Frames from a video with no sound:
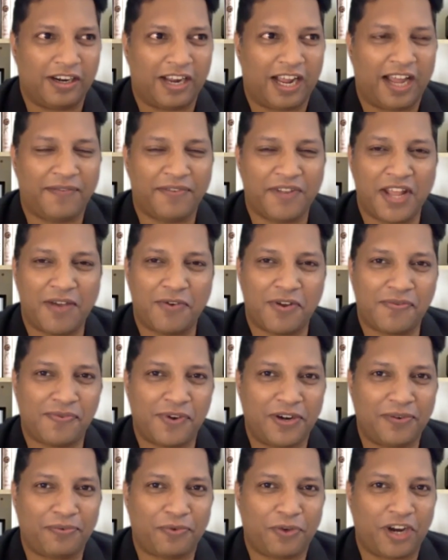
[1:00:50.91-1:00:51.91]
I've never
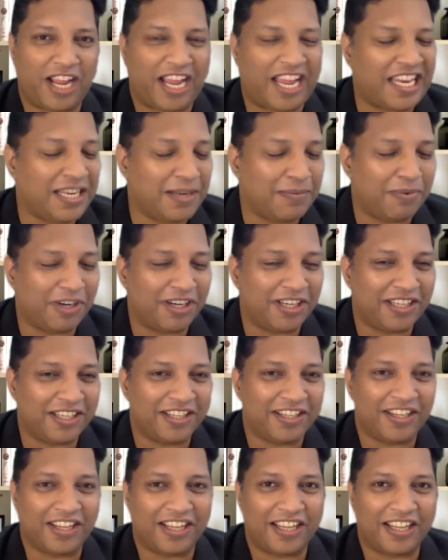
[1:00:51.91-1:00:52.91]
felt for anybody
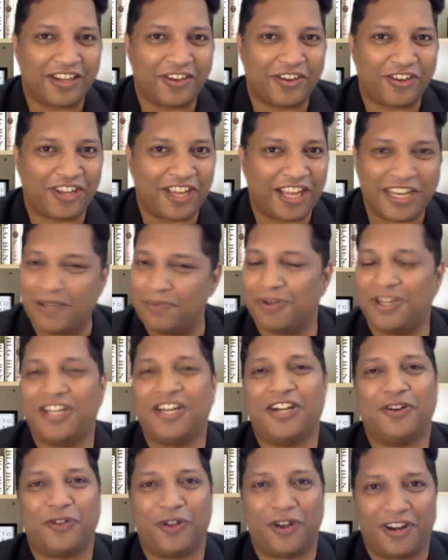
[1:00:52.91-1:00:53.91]
at all.